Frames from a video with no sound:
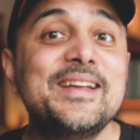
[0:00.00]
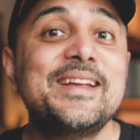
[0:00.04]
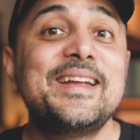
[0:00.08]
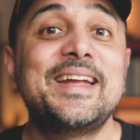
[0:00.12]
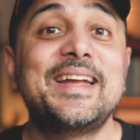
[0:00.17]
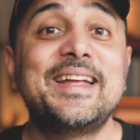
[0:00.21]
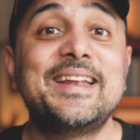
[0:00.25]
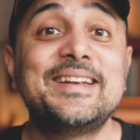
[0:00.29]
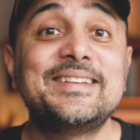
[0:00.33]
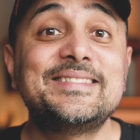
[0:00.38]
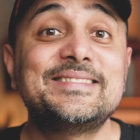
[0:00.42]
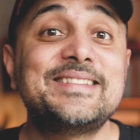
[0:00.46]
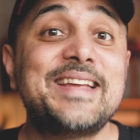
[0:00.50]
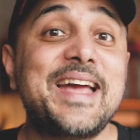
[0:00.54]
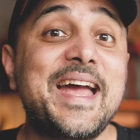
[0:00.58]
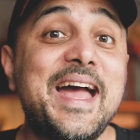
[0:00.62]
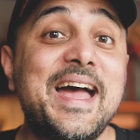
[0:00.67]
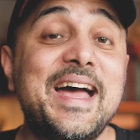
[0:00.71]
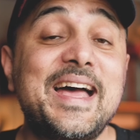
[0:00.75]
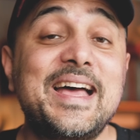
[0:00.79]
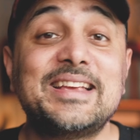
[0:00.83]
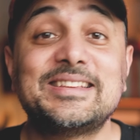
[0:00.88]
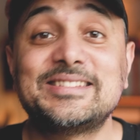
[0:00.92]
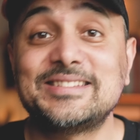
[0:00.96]
And
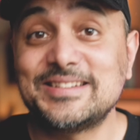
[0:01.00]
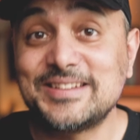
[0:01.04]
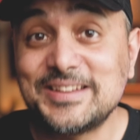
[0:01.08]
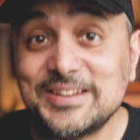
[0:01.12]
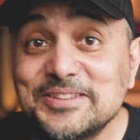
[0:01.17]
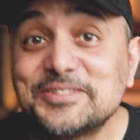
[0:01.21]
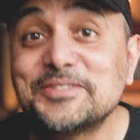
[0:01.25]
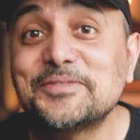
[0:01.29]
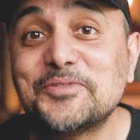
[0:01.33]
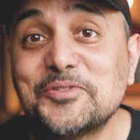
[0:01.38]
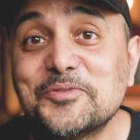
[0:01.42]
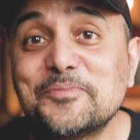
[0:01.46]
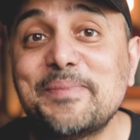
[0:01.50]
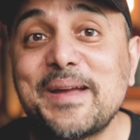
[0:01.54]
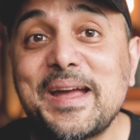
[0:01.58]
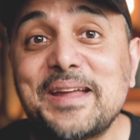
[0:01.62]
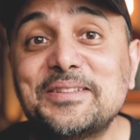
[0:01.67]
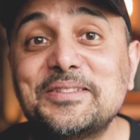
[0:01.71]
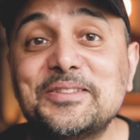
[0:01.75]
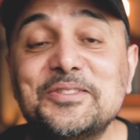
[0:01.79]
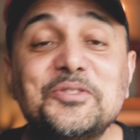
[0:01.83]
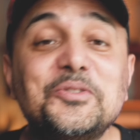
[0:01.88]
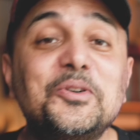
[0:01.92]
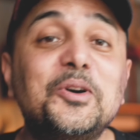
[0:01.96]
as an interview
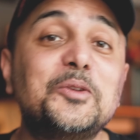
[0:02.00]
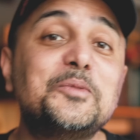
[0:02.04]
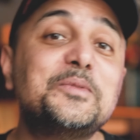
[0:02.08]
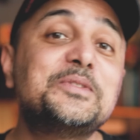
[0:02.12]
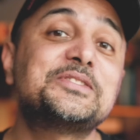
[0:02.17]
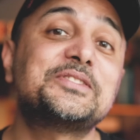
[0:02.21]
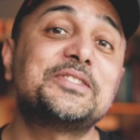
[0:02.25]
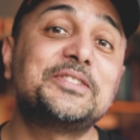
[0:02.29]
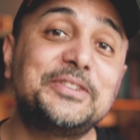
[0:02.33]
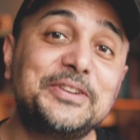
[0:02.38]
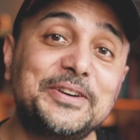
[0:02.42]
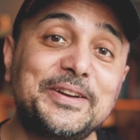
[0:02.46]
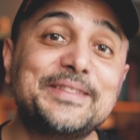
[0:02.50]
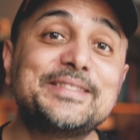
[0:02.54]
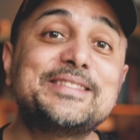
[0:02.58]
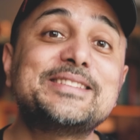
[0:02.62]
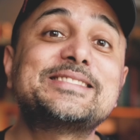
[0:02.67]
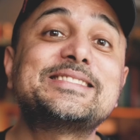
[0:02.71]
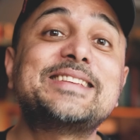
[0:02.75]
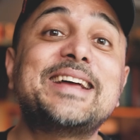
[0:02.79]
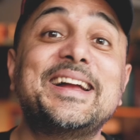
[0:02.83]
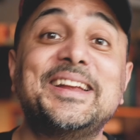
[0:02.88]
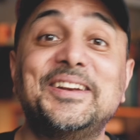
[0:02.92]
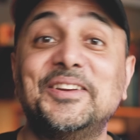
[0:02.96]
panel, you always err on the
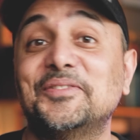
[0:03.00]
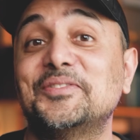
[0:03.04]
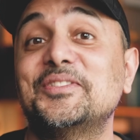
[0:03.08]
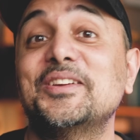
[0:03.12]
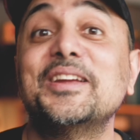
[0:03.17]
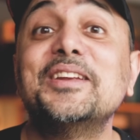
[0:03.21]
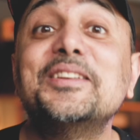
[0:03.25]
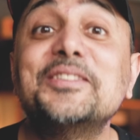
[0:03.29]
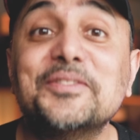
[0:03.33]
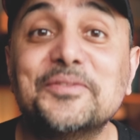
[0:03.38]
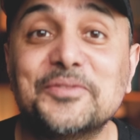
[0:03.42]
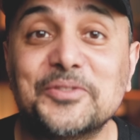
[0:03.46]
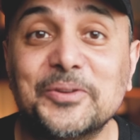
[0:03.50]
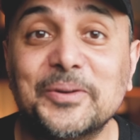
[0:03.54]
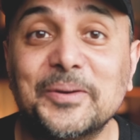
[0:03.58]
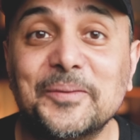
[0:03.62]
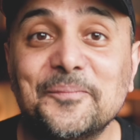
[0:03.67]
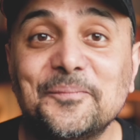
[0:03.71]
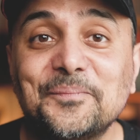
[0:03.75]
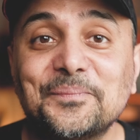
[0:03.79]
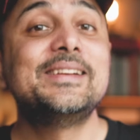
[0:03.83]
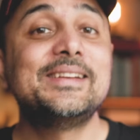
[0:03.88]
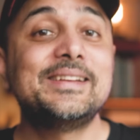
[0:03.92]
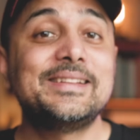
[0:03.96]
side of the interviewer.
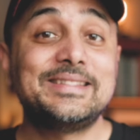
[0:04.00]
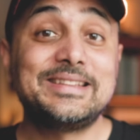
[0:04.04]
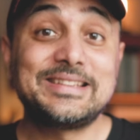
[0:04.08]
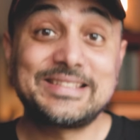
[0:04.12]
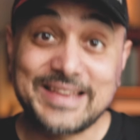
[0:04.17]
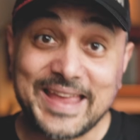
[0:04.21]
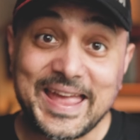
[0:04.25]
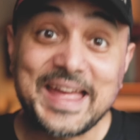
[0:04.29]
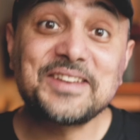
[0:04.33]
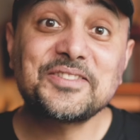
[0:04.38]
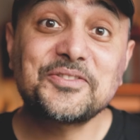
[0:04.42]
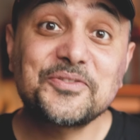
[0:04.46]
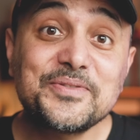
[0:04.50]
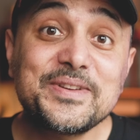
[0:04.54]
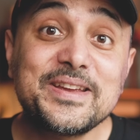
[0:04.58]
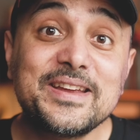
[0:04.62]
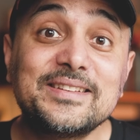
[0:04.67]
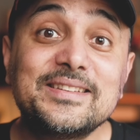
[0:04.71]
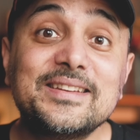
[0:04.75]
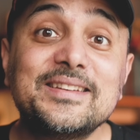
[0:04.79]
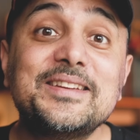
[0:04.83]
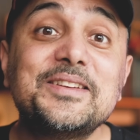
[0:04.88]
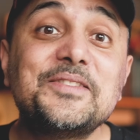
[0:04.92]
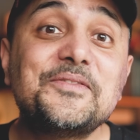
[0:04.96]
This can
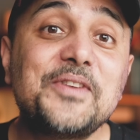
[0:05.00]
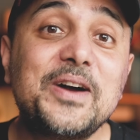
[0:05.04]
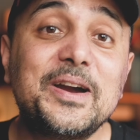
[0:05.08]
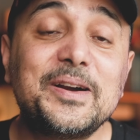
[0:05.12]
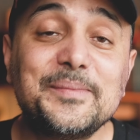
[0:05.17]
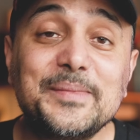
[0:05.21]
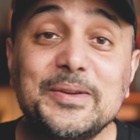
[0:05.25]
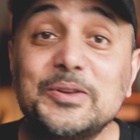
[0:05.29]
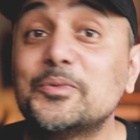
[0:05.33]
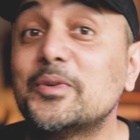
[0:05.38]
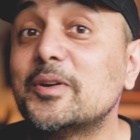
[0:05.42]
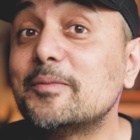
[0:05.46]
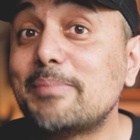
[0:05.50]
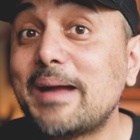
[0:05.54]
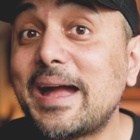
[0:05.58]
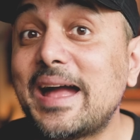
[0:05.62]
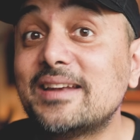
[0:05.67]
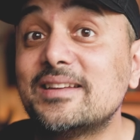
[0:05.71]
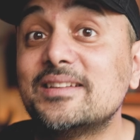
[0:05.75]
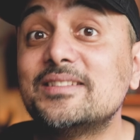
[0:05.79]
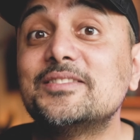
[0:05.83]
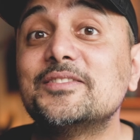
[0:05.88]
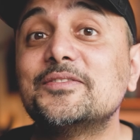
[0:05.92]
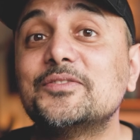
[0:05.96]
create an environment where
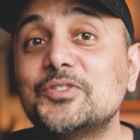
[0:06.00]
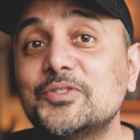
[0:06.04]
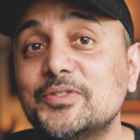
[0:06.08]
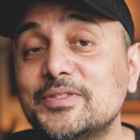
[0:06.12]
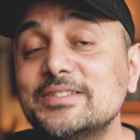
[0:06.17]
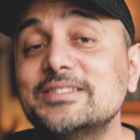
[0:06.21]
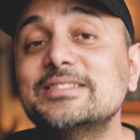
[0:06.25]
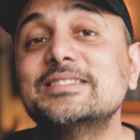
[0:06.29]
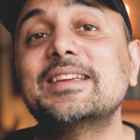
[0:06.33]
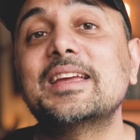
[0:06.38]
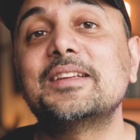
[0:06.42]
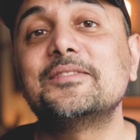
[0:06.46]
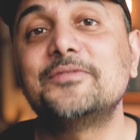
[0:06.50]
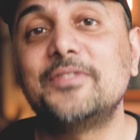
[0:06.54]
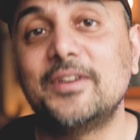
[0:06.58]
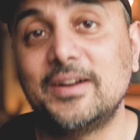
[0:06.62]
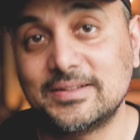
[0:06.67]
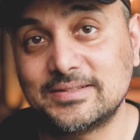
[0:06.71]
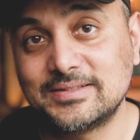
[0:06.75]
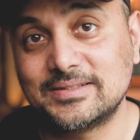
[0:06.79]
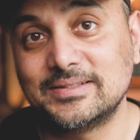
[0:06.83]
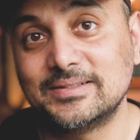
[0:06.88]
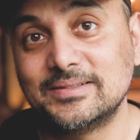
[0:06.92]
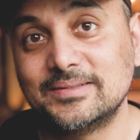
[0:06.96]
bad interviewers can
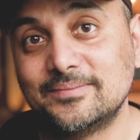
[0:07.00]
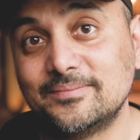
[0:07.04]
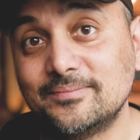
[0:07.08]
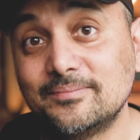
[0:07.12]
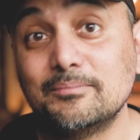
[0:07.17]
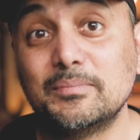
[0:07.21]
foster.